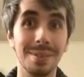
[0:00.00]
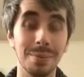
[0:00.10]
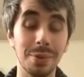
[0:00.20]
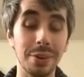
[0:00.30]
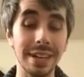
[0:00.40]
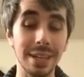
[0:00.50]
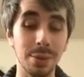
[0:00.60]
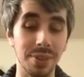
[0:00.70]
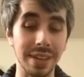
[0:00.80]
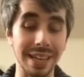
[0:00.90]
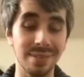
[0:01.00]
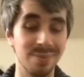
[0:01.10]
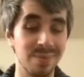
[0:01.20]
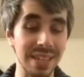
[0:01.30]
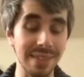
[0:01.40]
And they're hitting you with like a
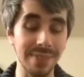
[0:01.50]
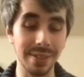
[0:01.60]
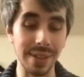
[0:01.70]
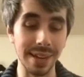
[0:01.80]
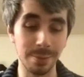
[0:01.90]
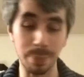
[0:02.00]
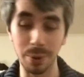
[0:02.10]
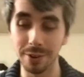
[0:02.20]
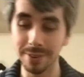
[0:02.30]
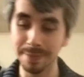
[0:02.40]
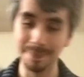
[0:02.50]
TV land burn.